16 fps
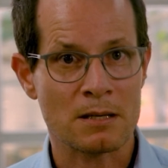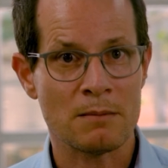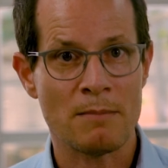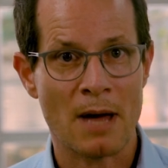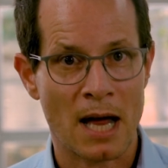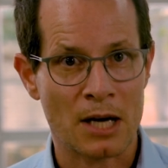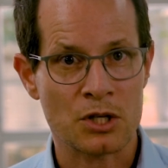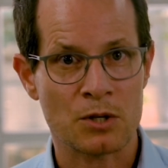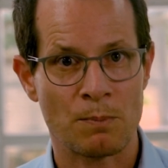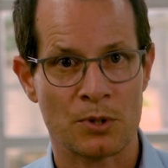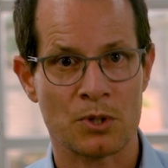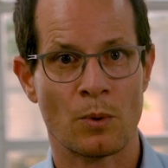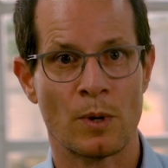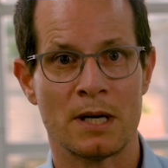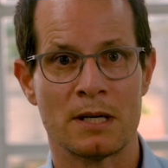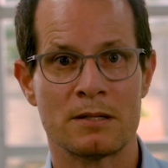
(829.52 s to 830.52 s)
and match
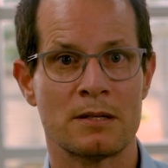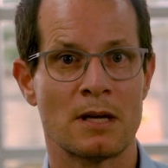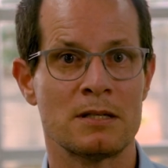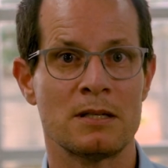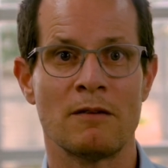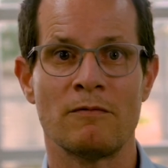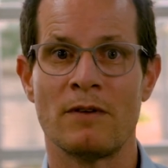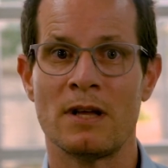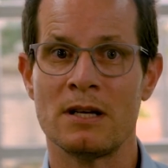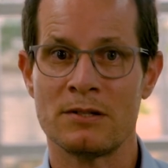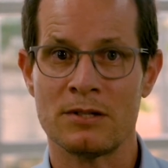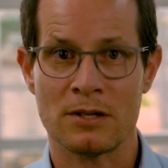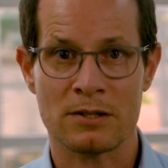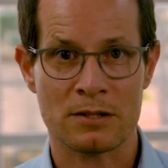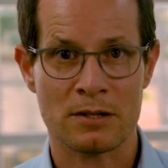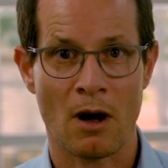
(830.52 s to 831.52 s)
between assessing vendors
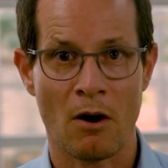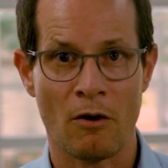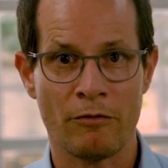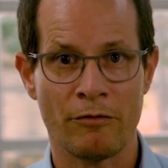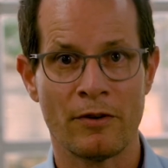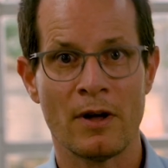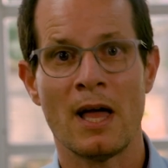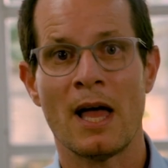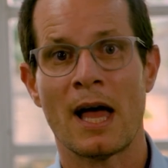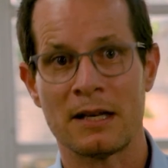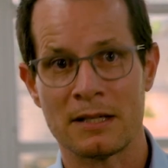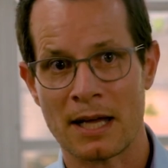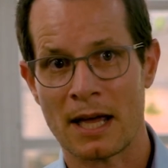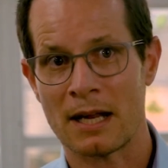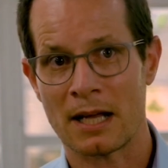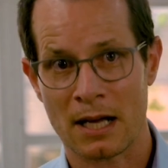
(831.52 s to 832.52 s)
yourself and
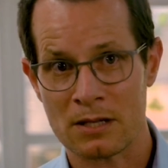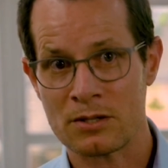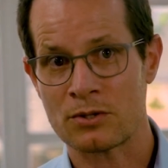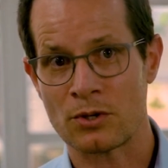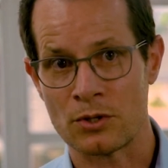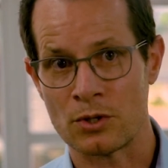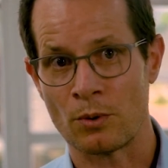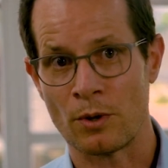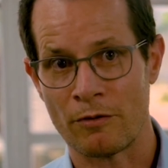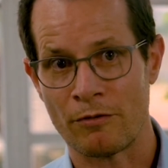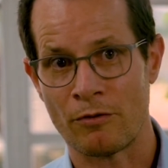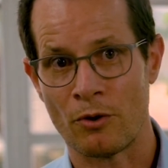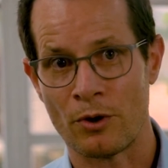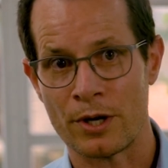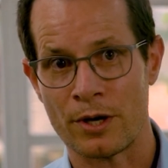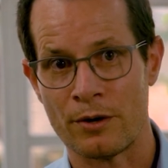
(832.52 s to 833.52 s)
getting us to do it
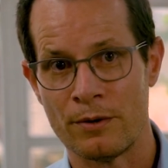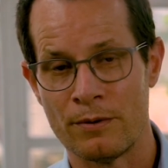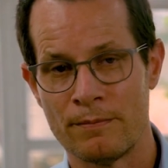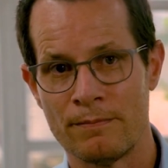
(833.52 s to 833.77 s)
for you.